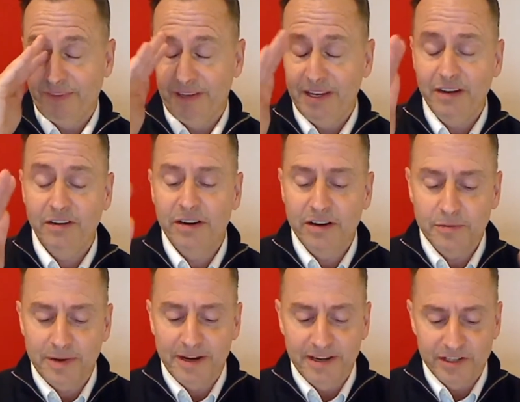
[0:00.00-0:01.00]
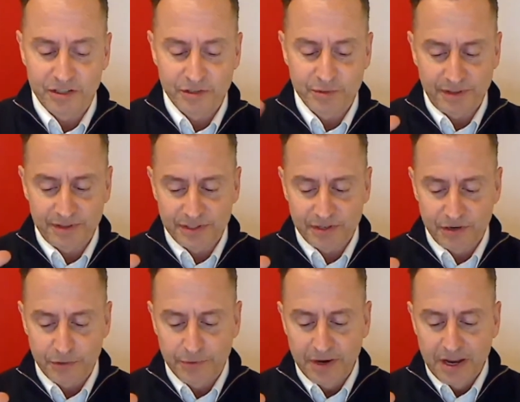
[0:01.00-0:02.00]
here are my issues with it.
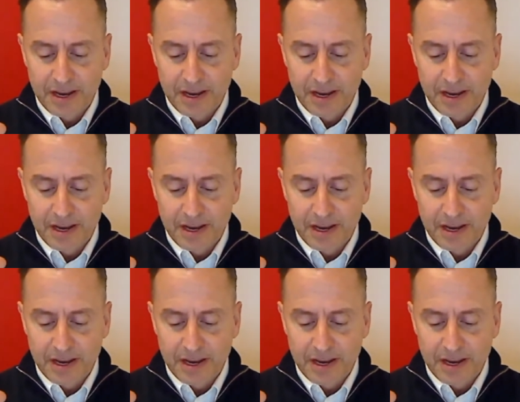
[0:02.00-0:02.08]
So